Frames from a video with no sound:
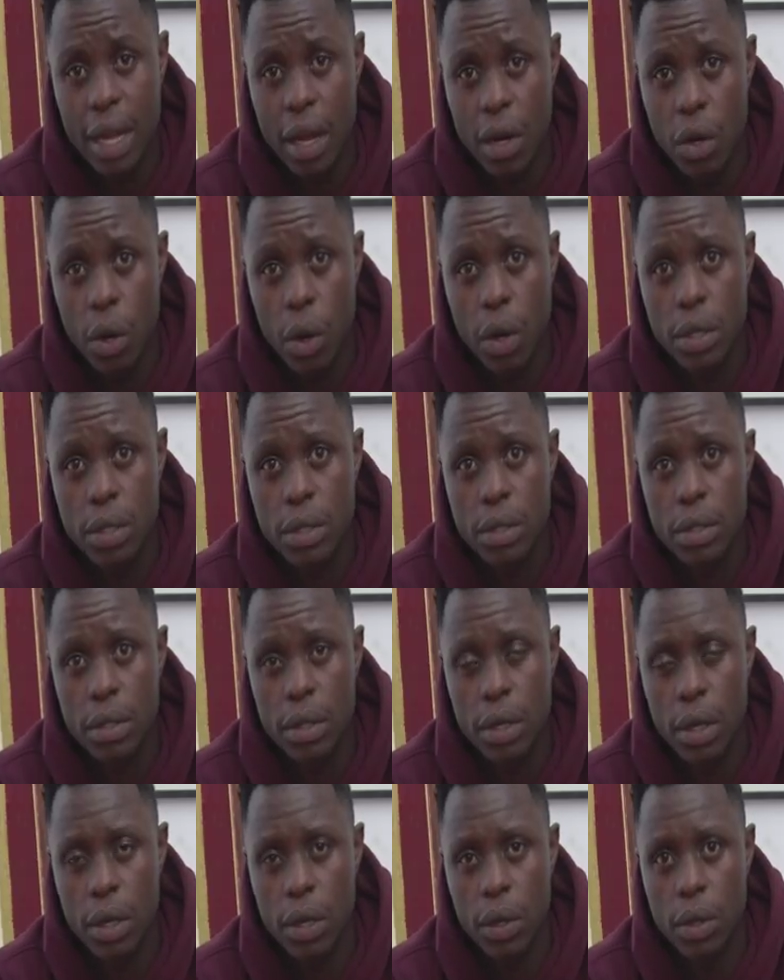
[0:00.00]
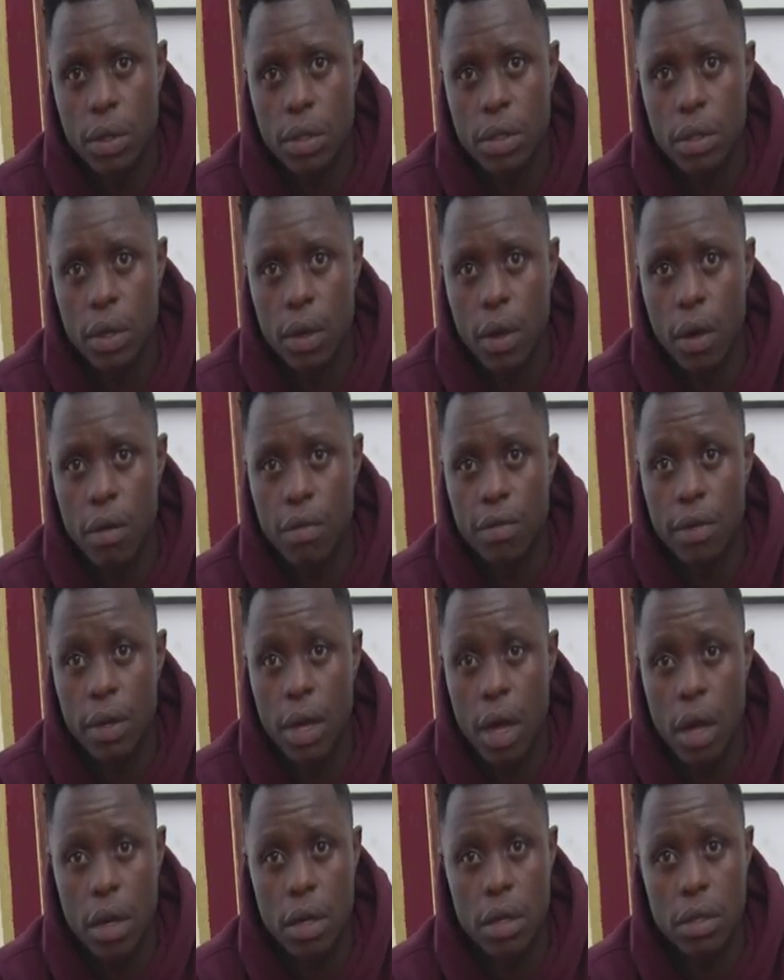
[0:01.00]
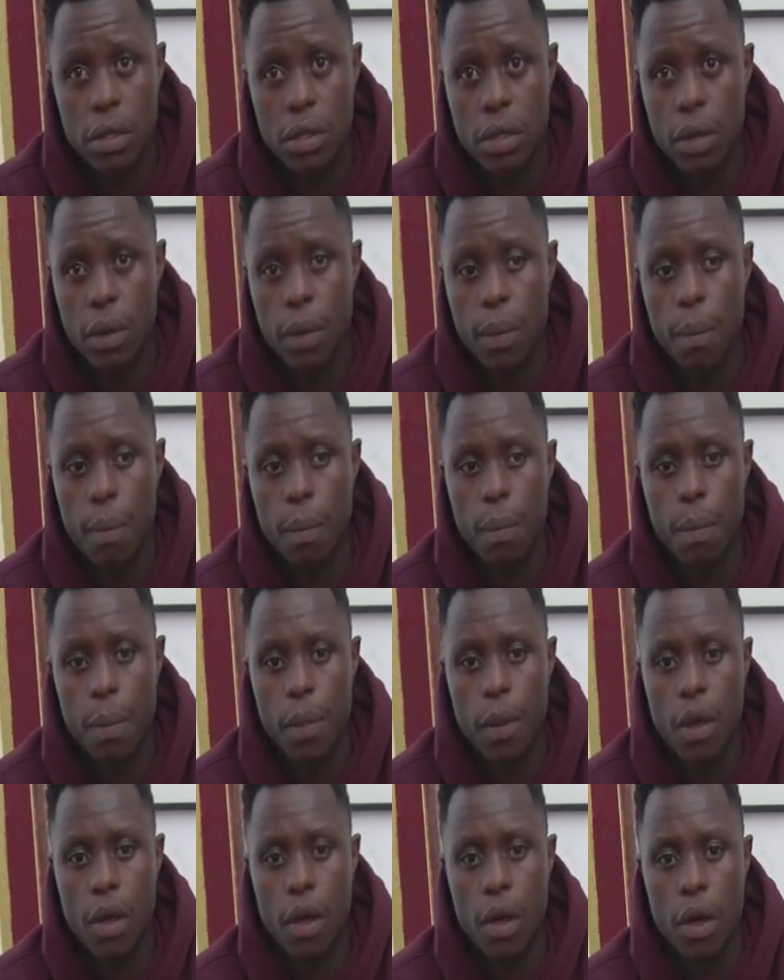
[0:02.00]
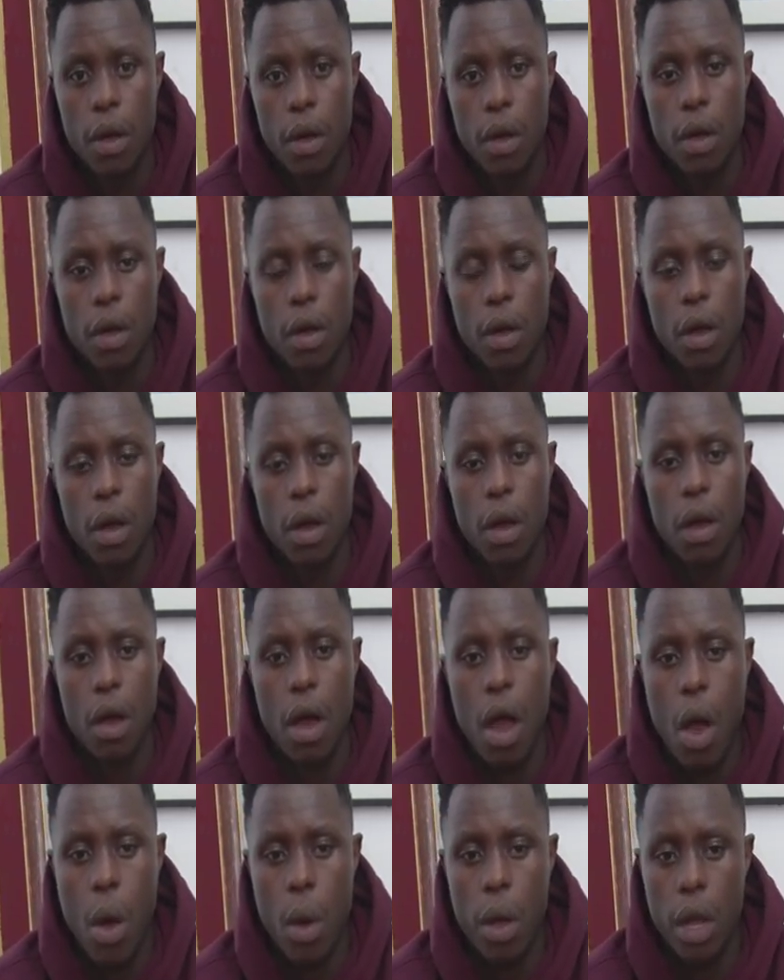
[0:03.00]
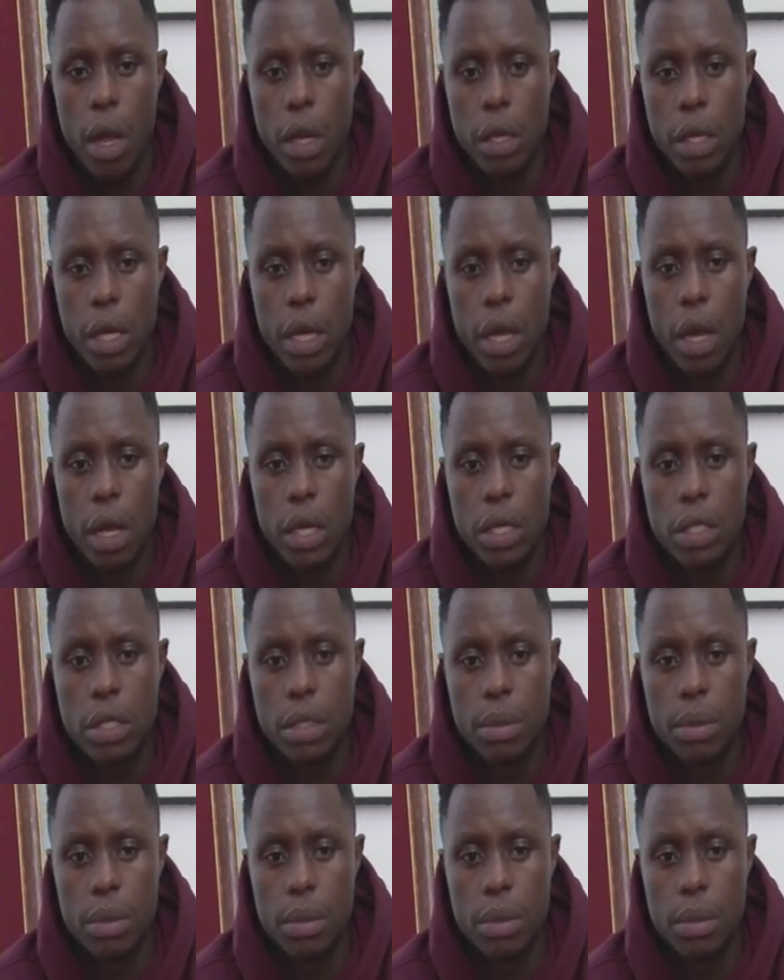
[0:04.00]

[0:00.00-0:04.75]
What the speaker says: I've learned how I can get